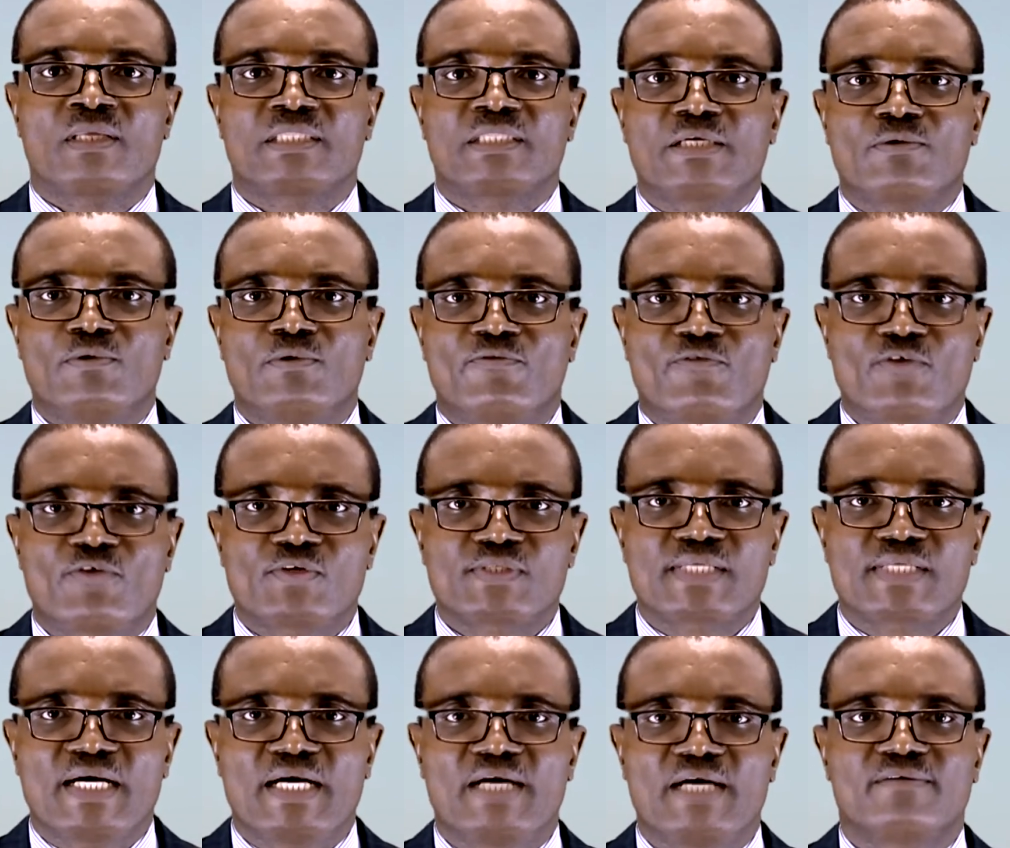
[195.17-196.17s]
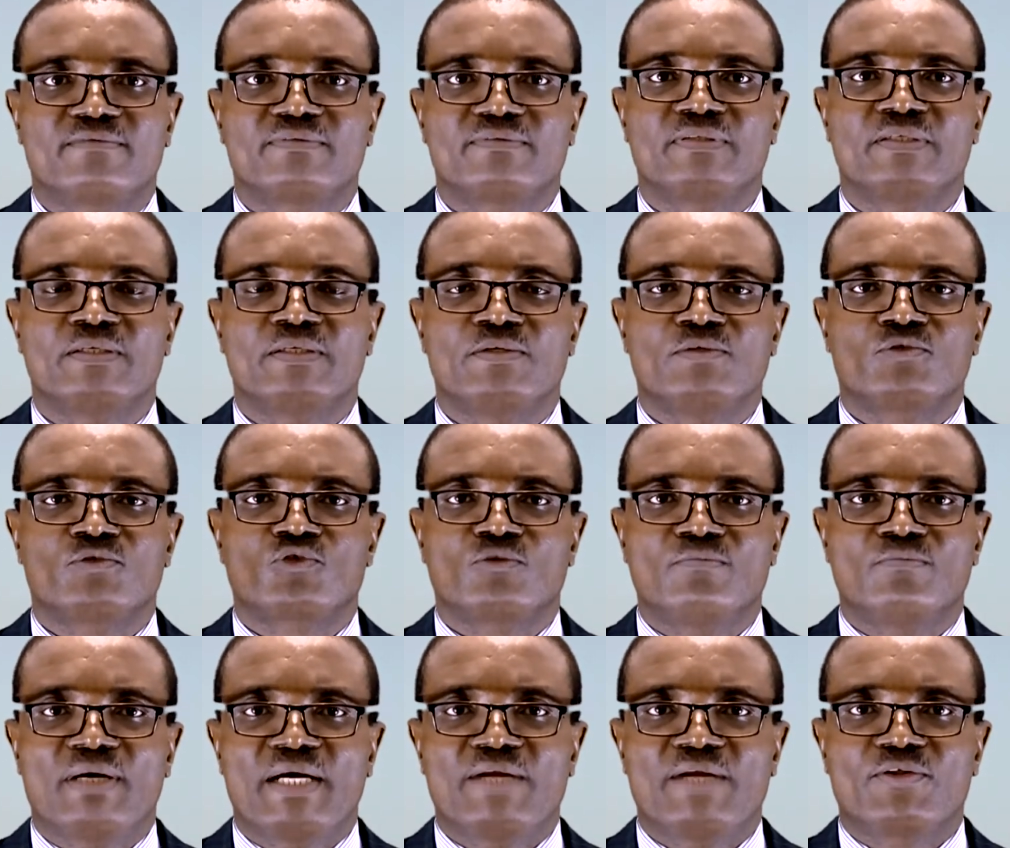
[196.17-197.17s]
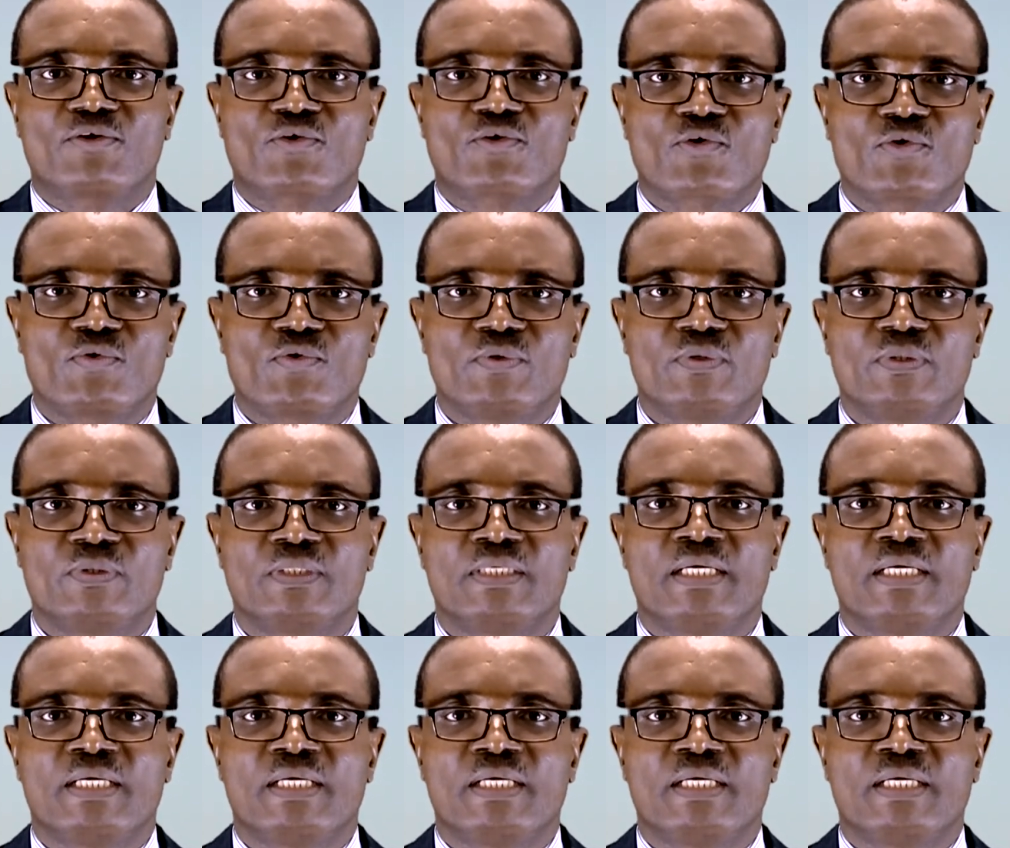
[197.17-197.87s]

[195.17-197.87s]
They will first have to buy the crew